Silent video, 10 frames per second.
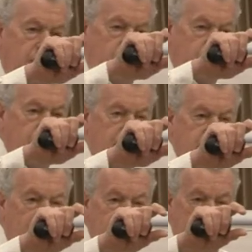
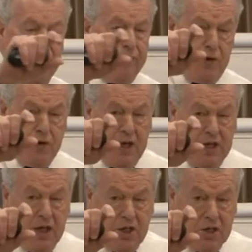3% food grade
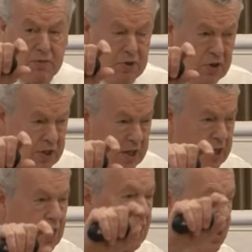hydrogen peroxide,
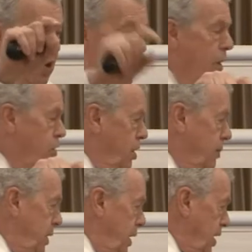1
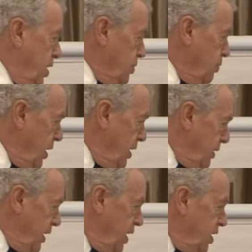drop in a glass of wine
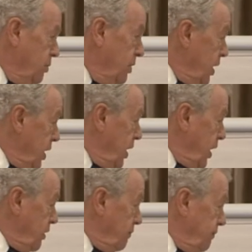and you won't get a
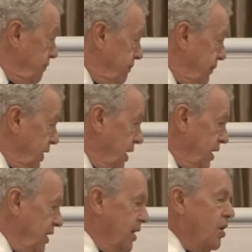headache. Okay?
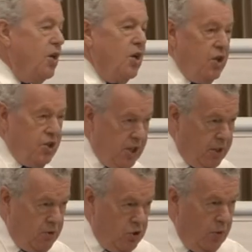6
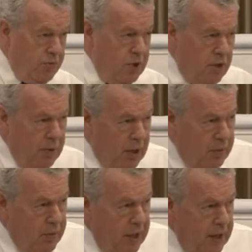drops in a bottle of
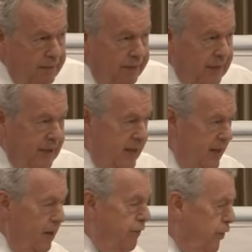wine
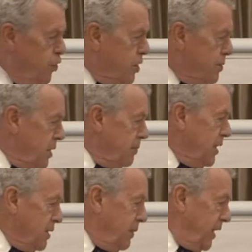and 4 drops in a
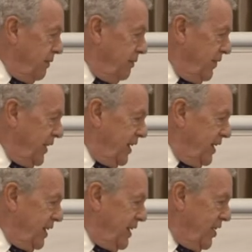pint of beer.
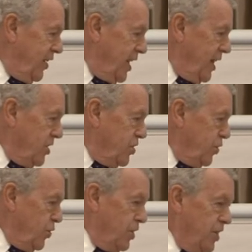Okay, that's the
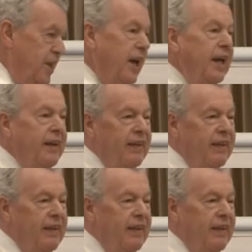order of the day.